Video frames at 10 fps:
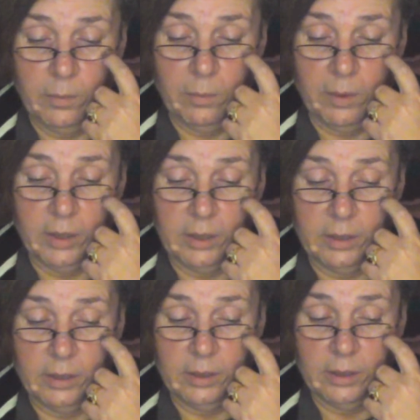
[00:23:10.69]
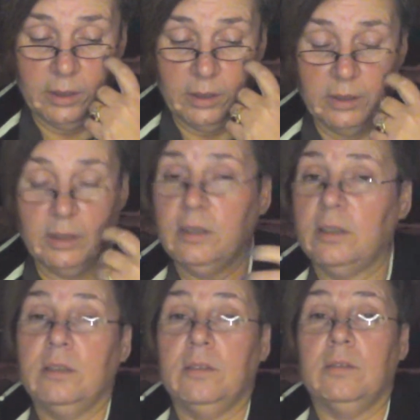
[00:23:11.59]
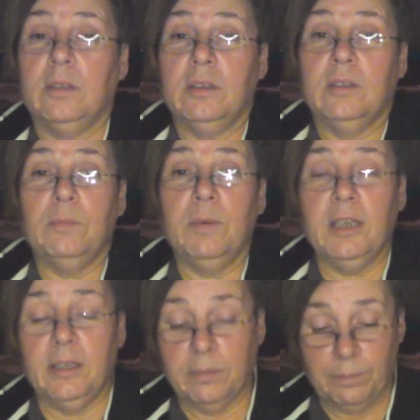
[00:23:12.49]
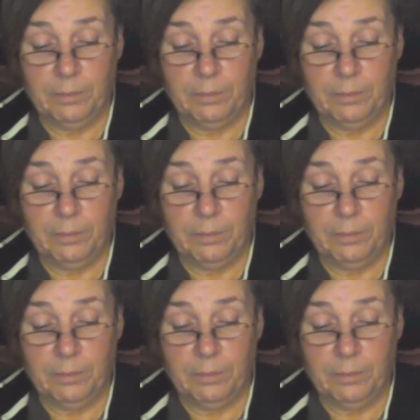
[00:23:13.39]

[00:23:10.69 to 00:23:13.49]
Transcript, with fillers: but this is me.